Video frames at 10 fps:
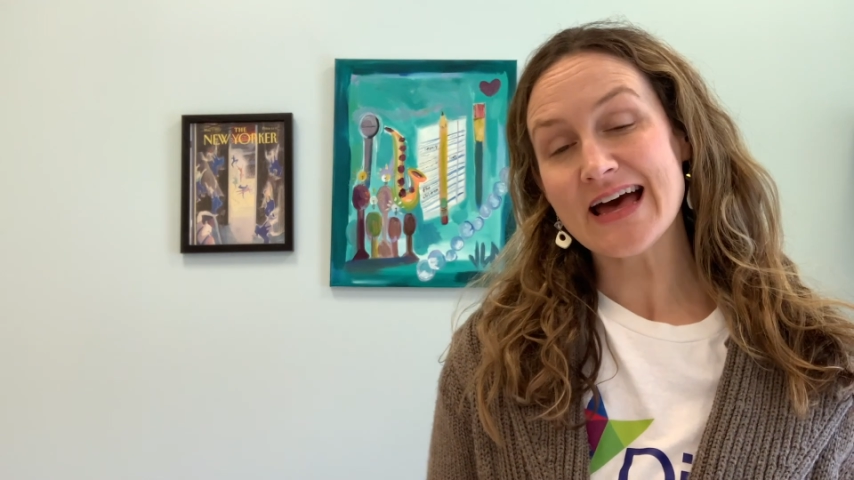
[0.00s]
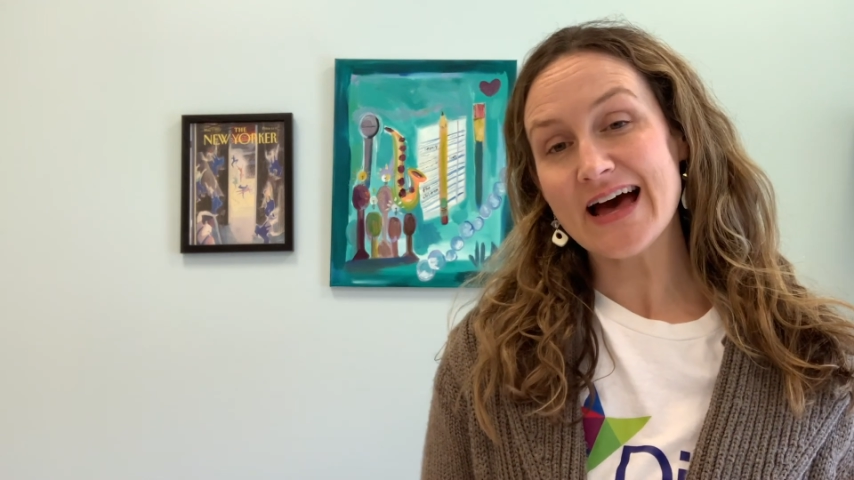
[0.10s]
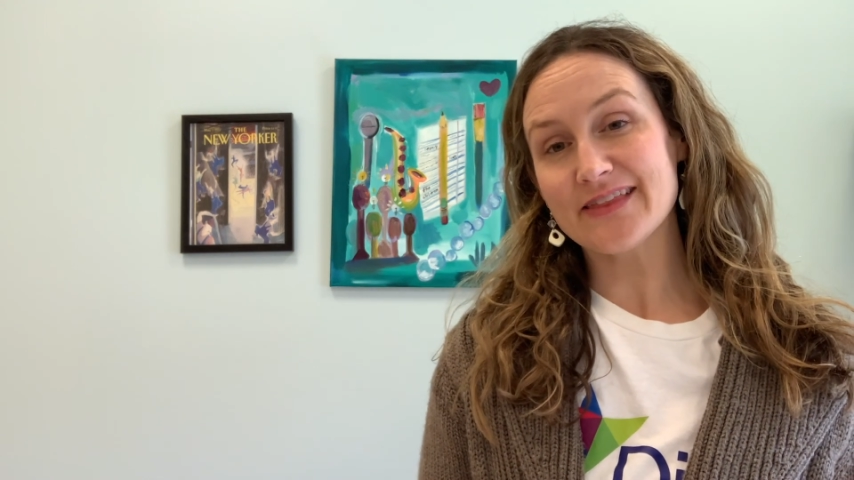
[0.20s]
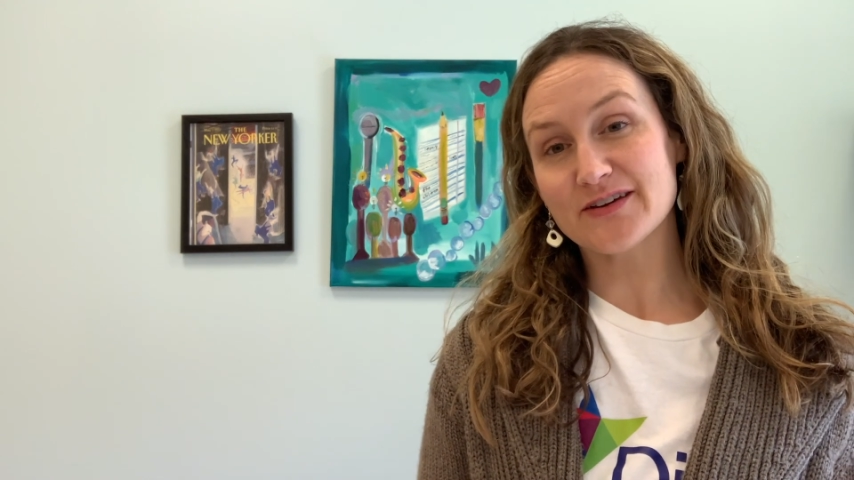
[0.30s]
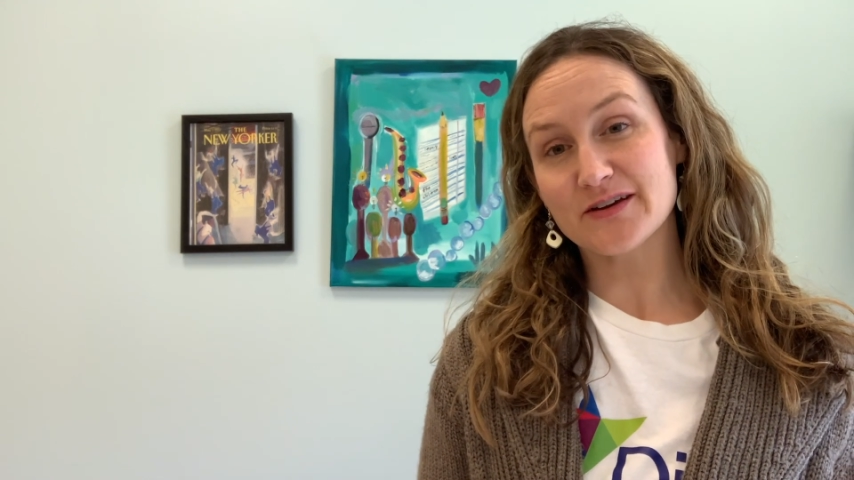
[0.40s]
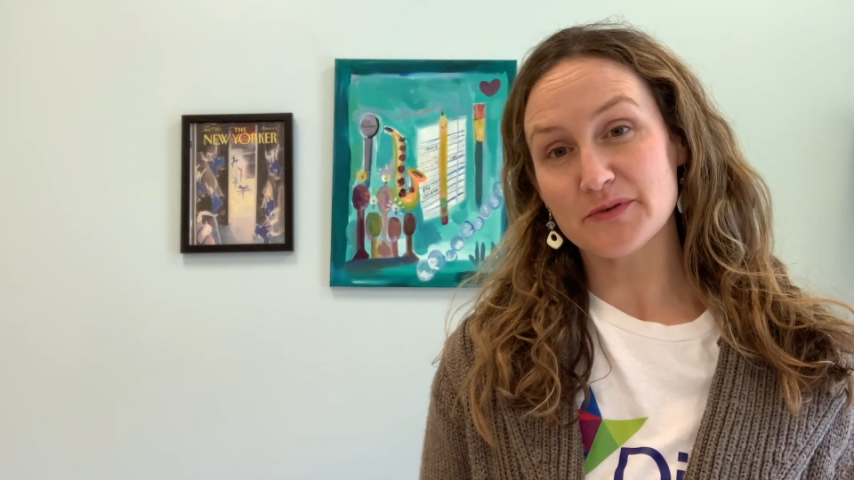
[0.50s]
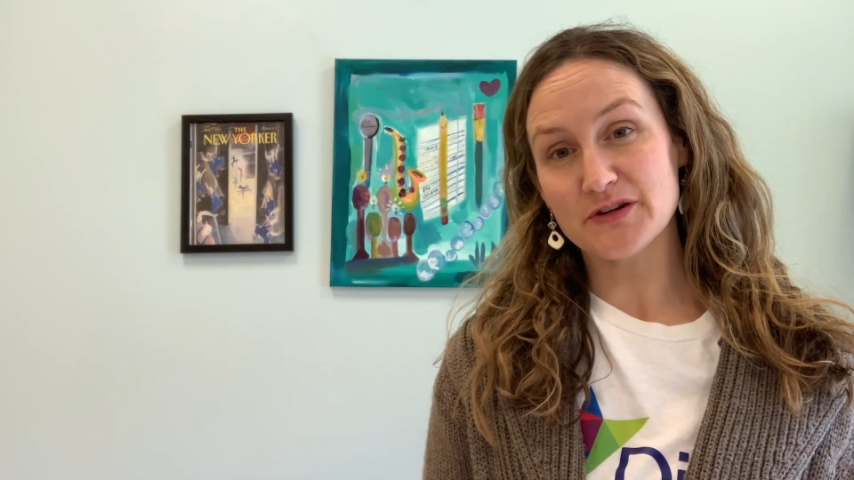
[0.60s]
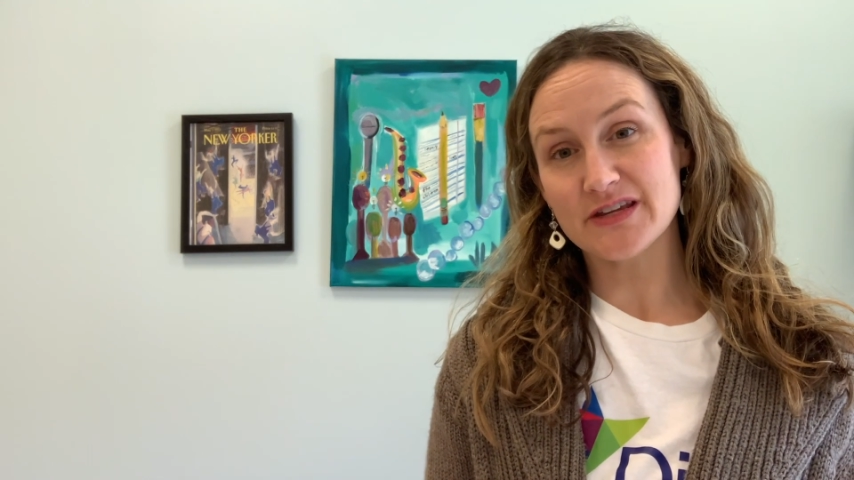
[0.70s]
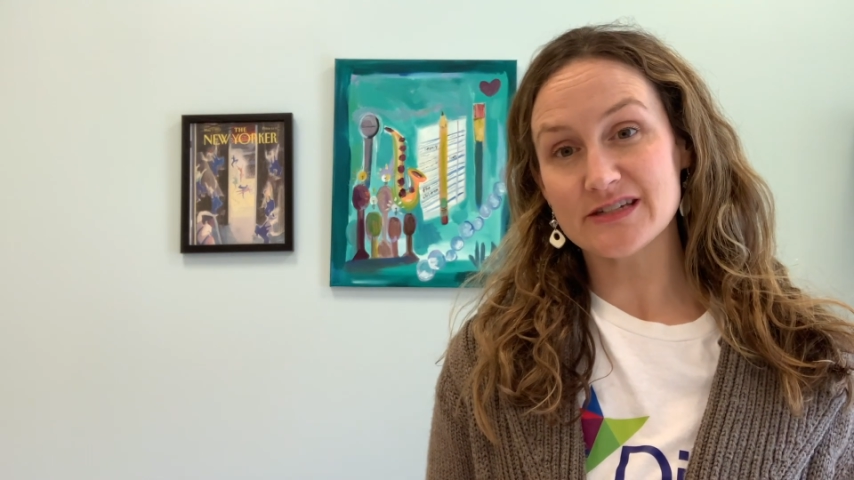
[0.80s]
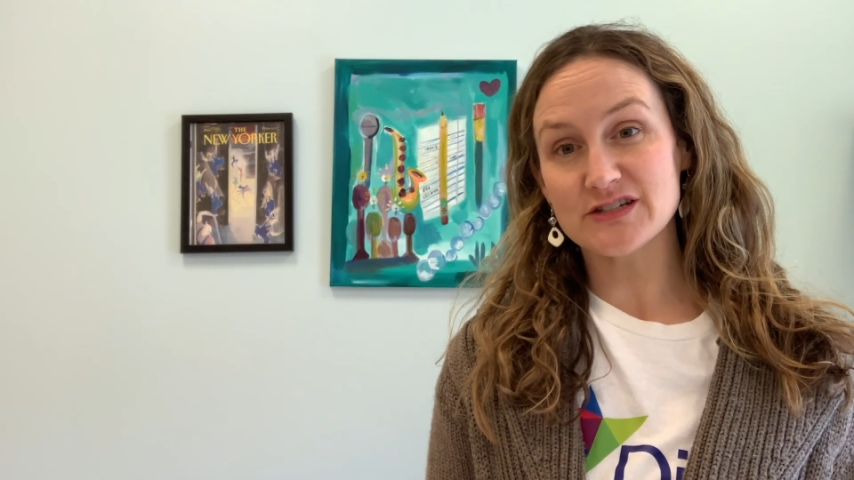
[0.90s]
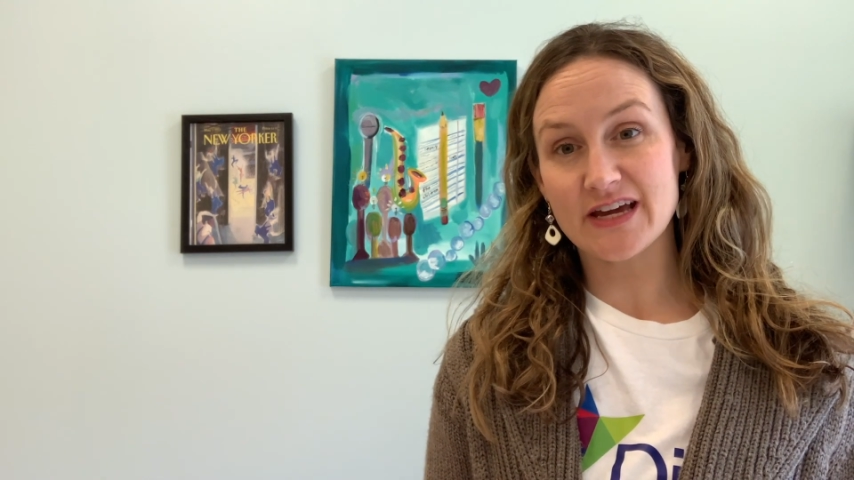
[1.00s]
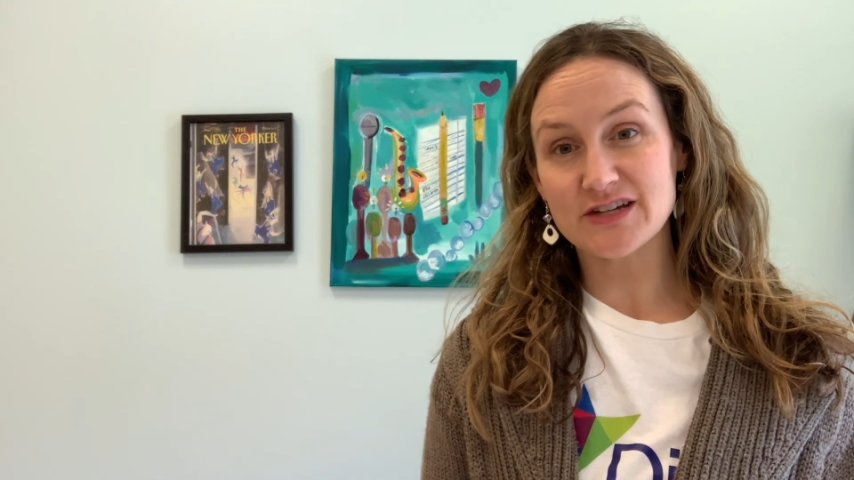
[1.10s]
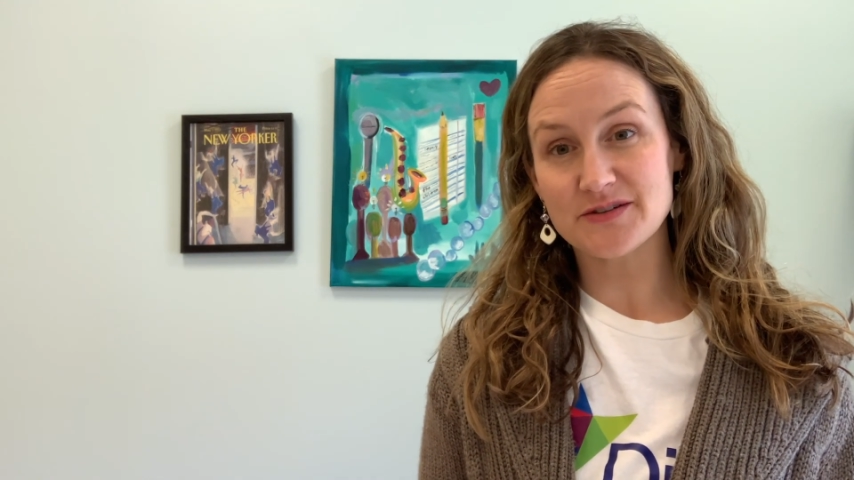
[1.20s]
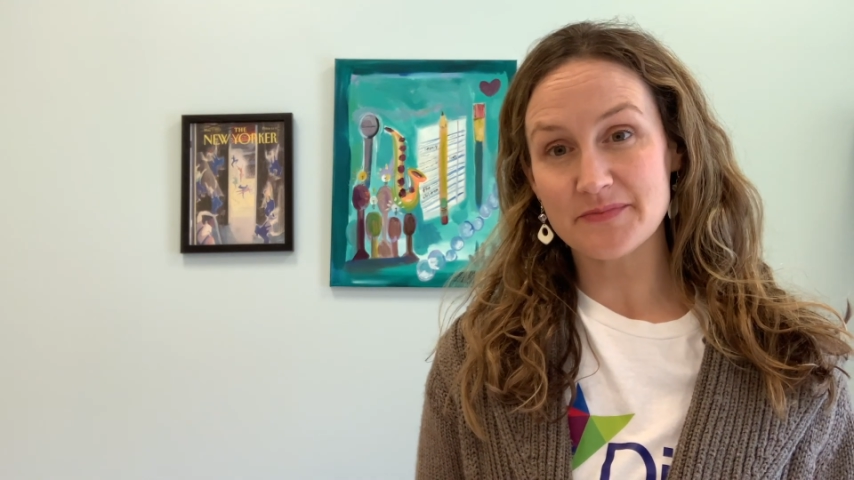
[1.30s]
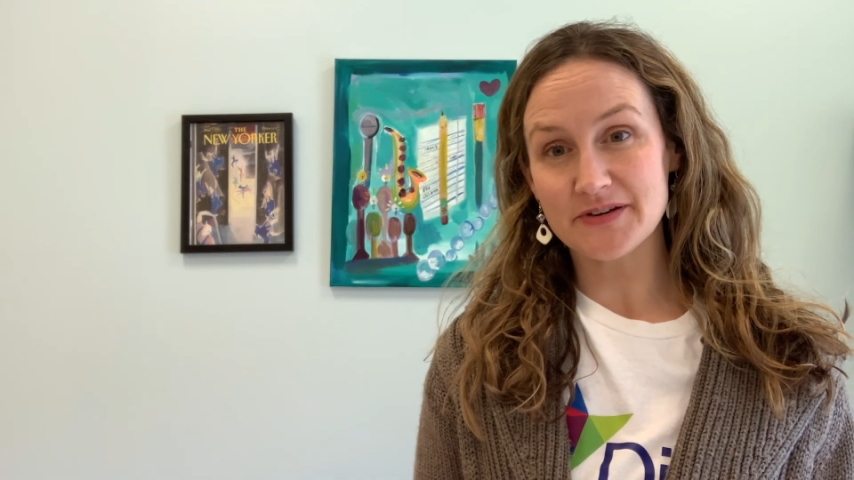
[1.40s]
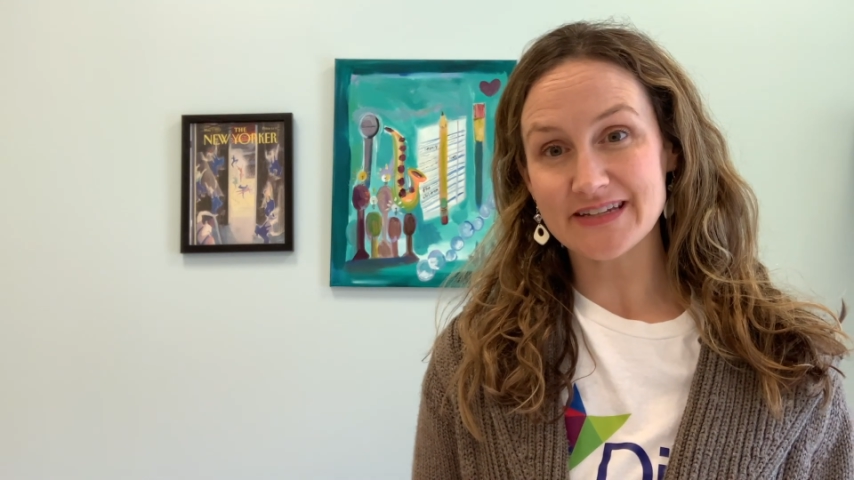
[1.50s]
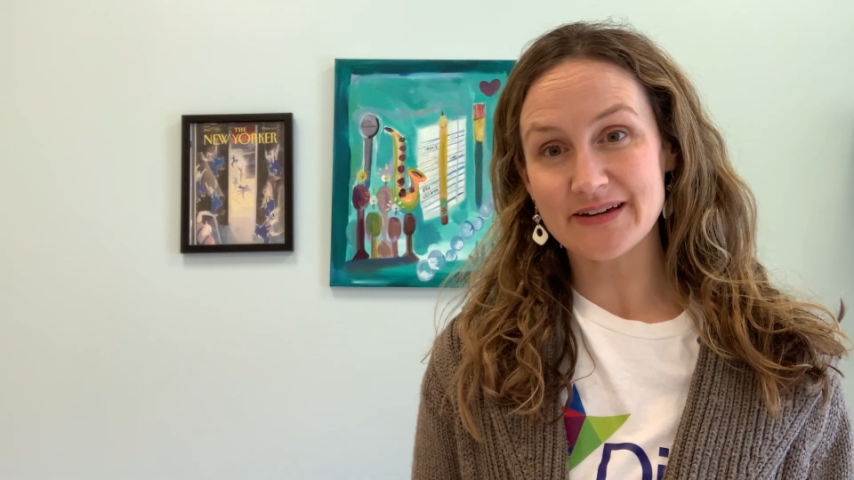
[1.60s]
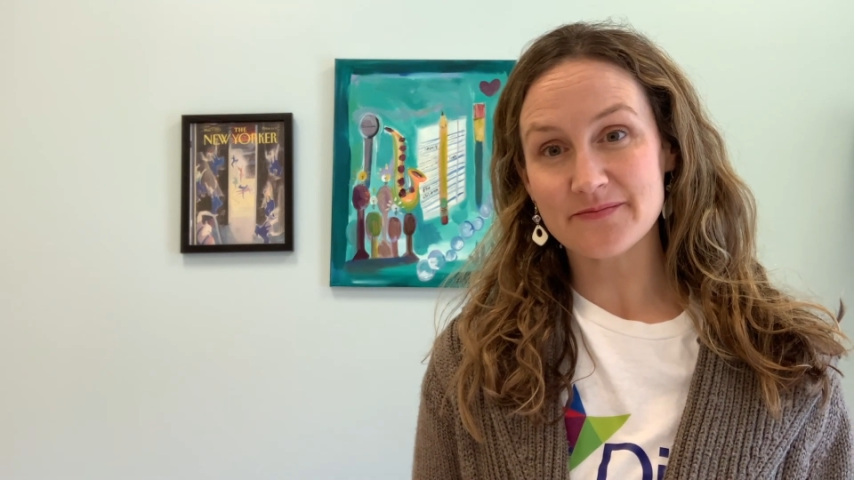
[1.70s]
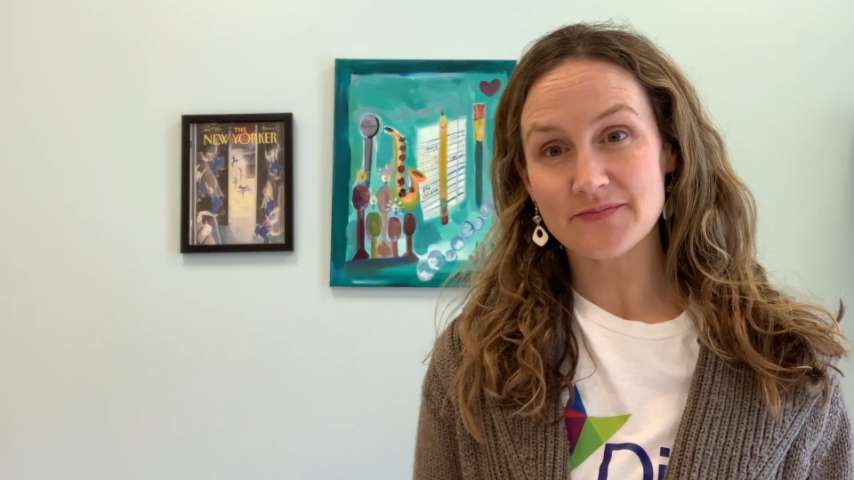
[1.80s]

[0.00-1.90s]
at the Community Education Building.